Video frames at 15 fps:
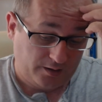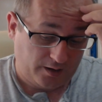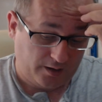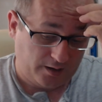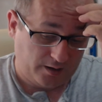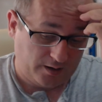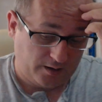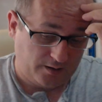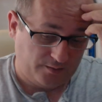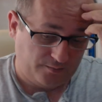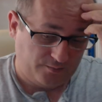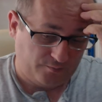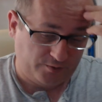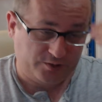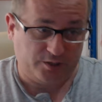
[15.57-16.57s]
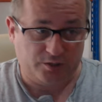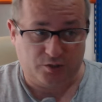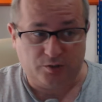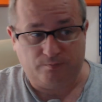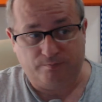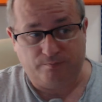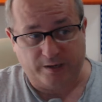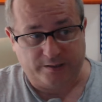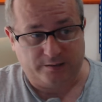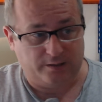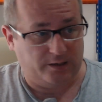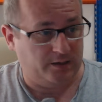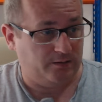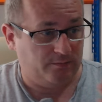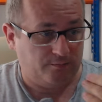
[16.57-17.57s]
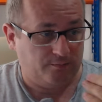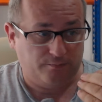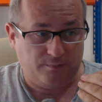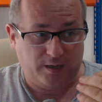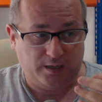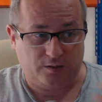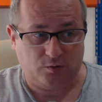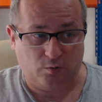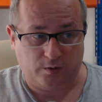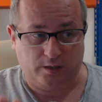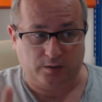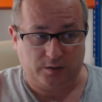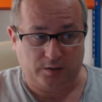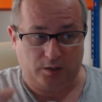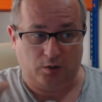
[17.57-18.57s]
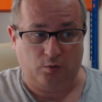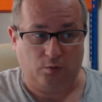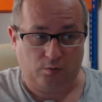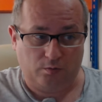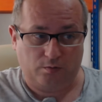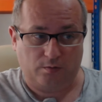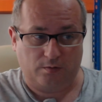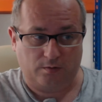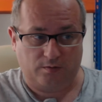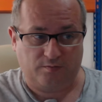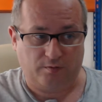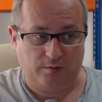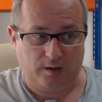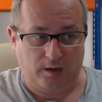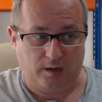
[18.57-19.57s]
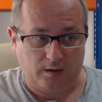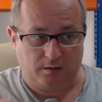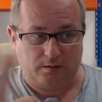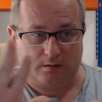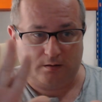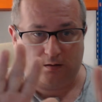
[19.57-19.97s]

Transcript: um, which is basically me talking to you through here.